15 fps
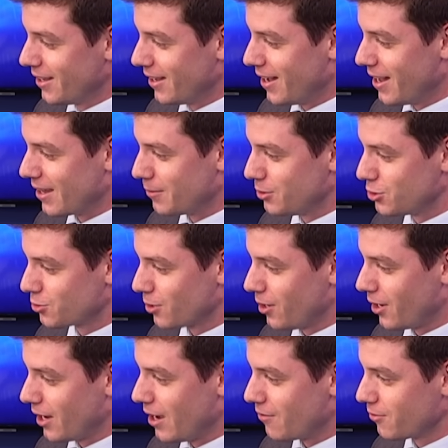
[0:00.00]
Let me
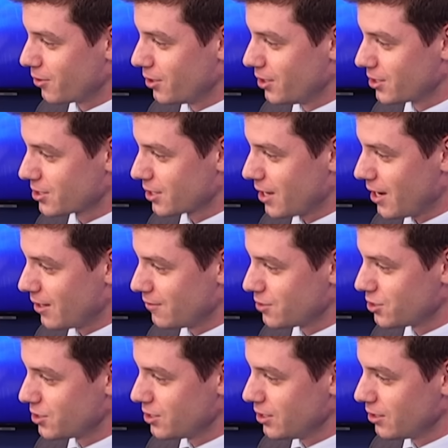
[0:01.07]
draw it out for you. It's kind of
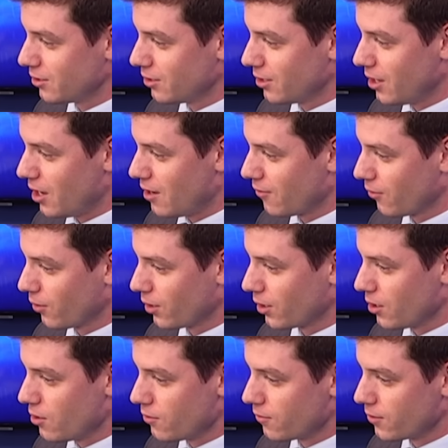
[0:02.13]
still hovering
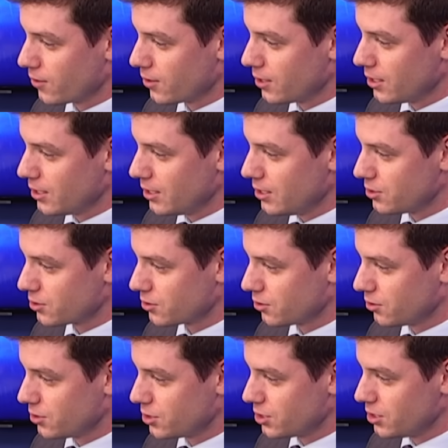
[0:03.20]
over the
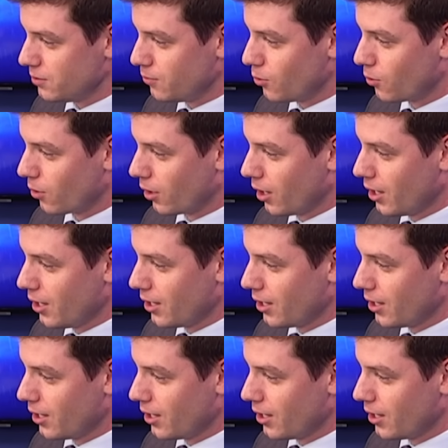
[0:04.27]
eastern seaboard